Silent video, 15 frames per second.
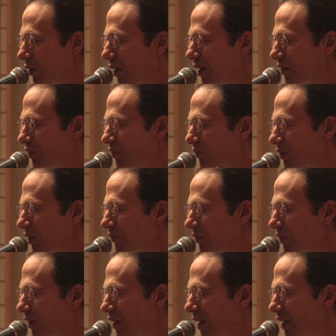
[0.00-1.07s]
I
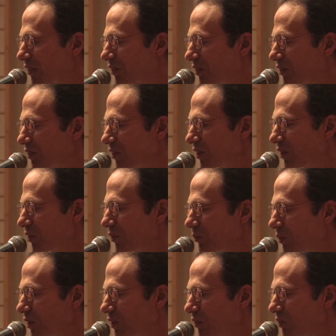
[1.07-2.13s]
discovered that acting together
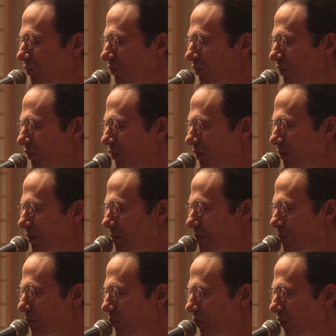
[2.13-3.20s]
we could do something.
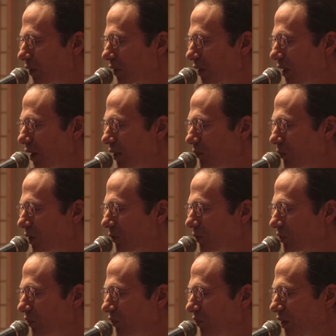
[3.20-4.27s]
And what I
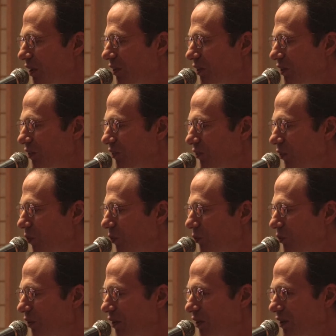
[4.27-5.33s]
want to say is
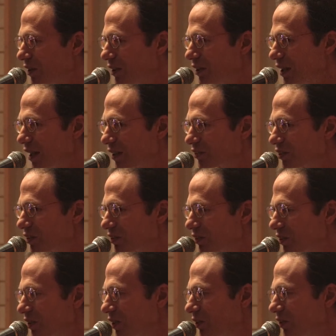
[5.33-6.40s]
only in acting
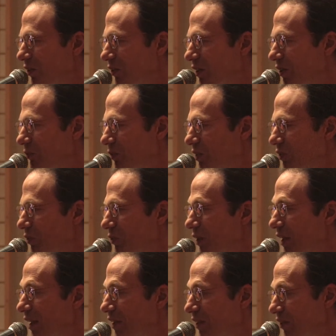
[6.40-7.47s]
together can we do
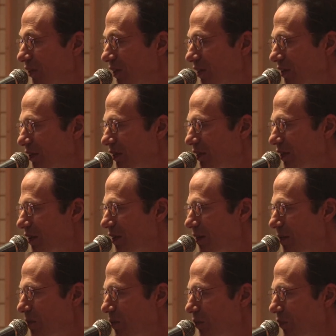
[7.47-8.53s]
anything.
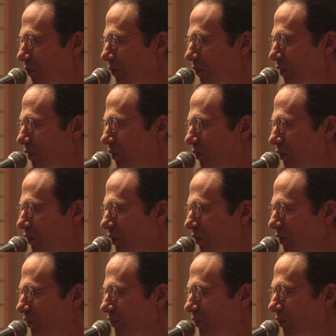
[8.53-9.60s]
You know,
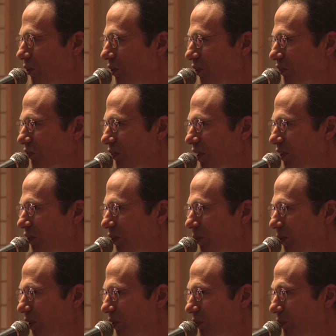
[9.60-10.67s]
it's a long shot no
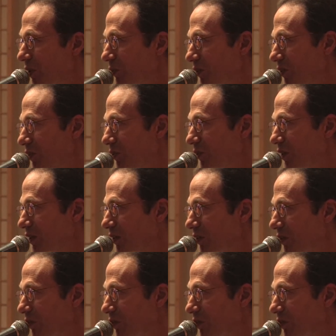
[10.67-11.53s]
matter what we're doing.